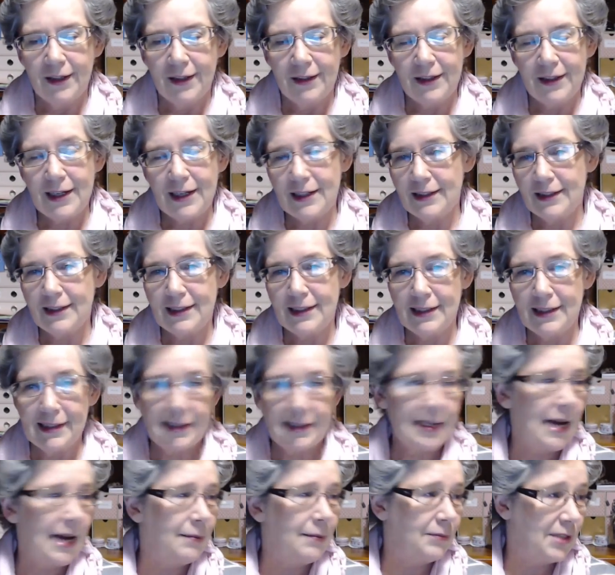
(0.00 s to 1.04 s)
that this
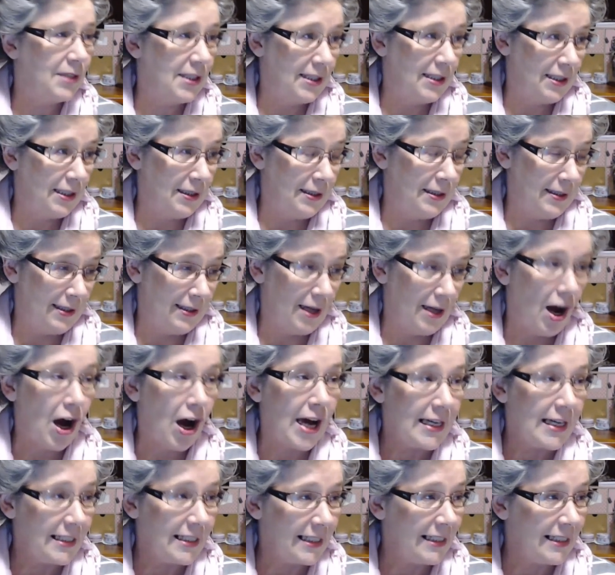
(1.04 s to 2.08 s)
has come to
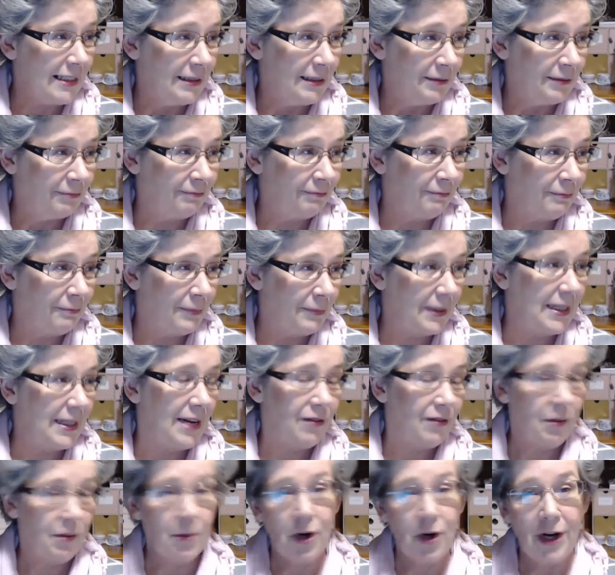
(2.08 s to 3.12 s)
society, but
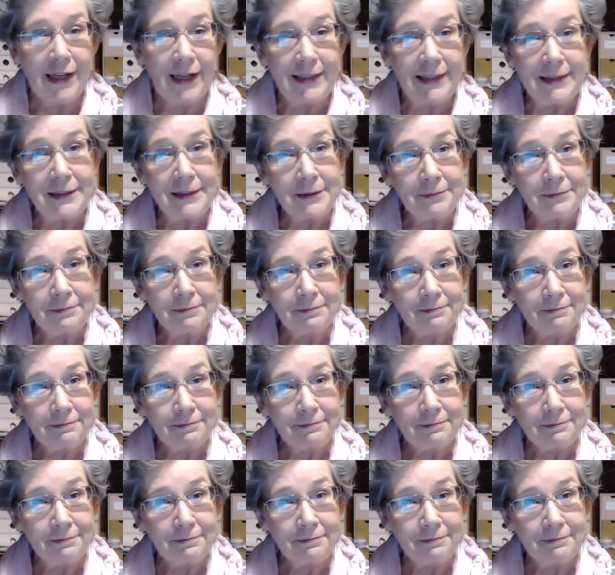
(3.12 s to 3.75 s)
never mind.